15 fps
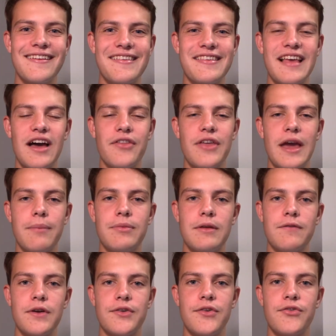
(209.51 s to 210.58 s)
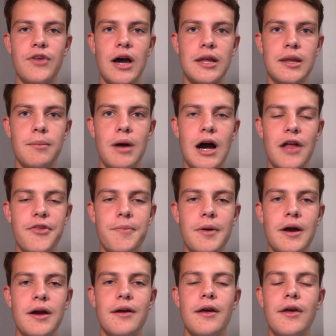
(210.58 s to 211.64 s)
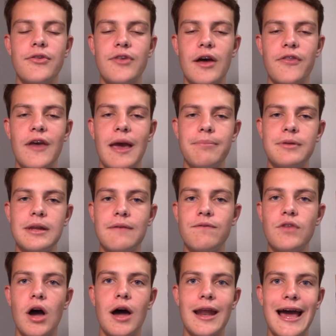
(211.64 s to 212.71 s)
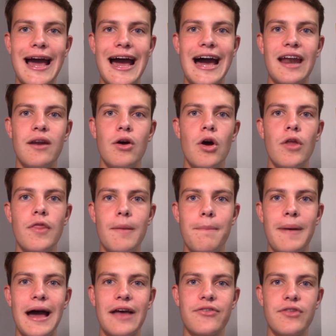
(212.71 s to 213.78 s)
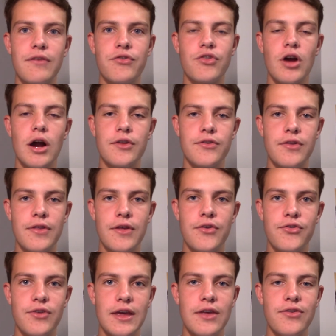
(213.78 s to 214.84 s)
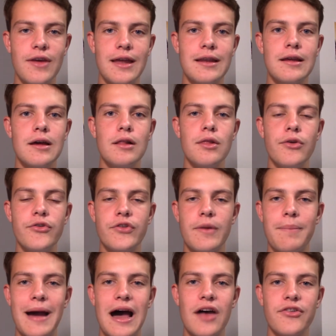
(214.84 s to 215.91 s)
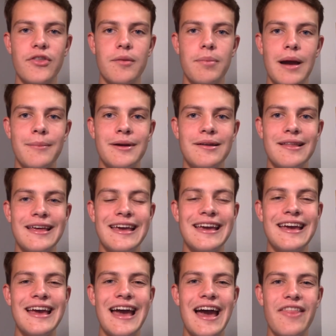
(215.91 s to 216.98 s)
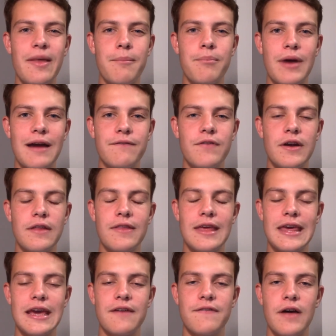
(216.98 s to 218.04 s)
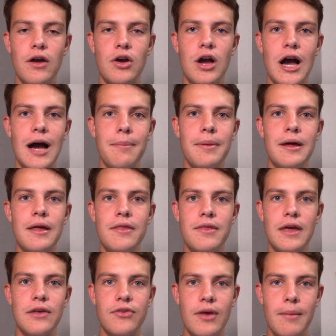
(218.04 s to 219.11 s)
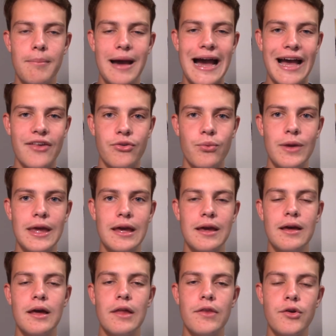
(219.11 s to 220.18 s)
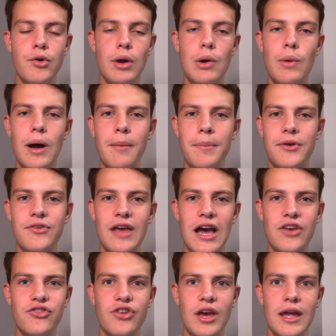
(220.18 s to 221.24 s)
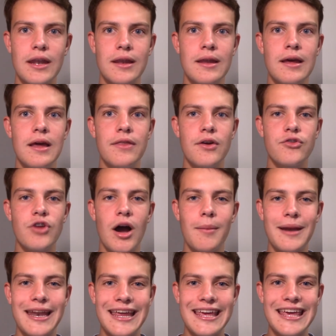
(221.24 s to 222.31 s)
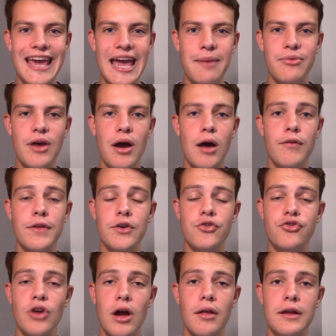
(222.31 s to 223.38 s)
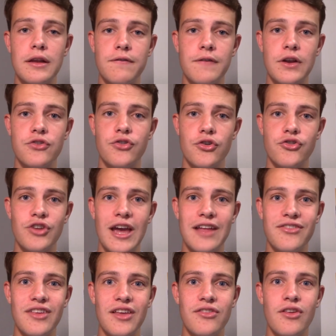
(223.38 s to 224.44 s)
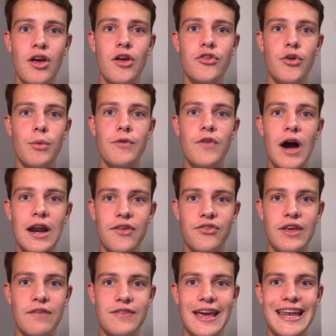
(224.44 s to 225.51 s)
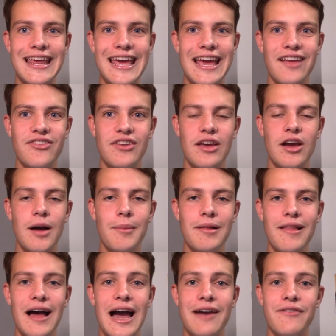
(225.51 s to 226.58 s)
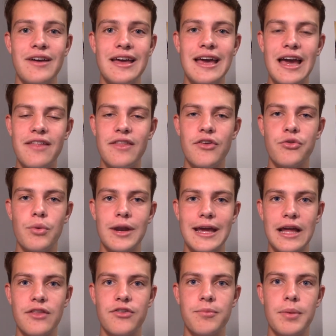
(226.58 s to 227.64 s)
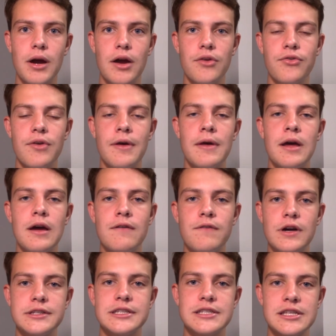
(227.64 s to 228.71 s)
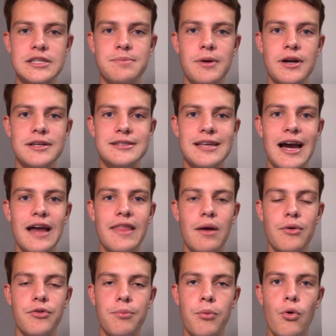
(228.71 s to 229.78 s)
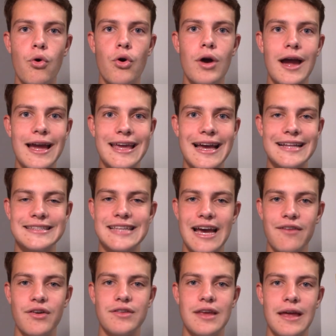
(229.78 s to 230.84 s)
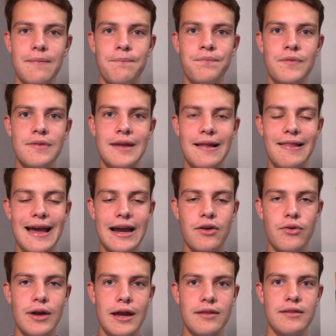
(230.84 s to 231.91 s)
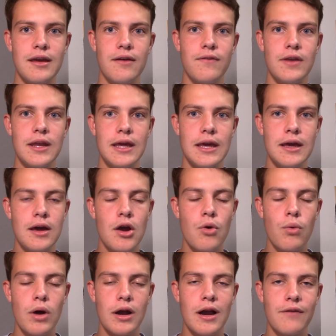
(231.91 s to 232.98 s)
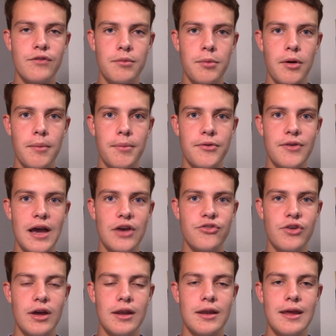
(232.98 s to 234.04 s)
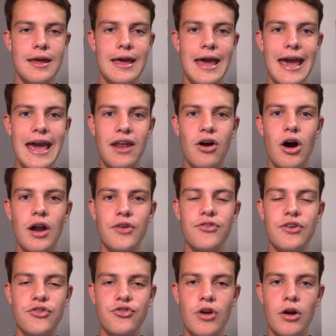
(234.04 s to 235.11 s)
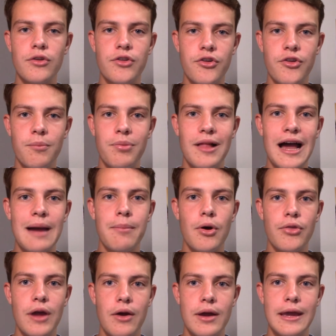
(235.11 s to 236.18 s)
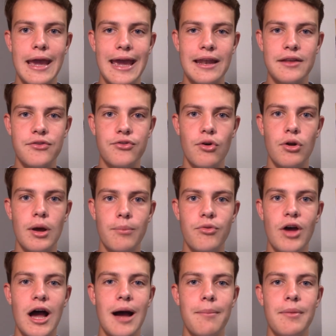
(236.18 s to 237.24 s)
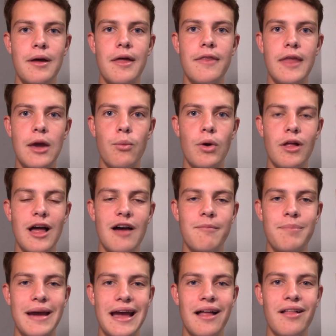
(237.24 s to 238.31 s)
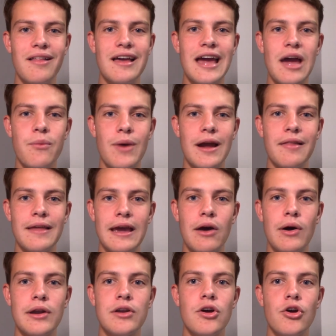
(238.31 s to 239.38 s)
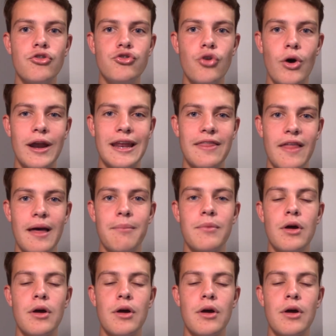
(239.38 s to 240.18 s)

Southampton versus Tottenham Hotspur. Southampton have not had the best of starts to this season, losing to Palace in the Premier League and then Brentford in the EFL Cup this past week. They're doing well in possession, they're dominating games, however they're struggling to finish their chances, so we've got to see if Danny Ings can come alive in this one against Spurs. Versus a Spurs side that was poor against Everton. They lack creativity, were uncomfortable in possession, and honestly struggled to supply both Harry Kane and Son up top. They will have Bale and Reguilón joining them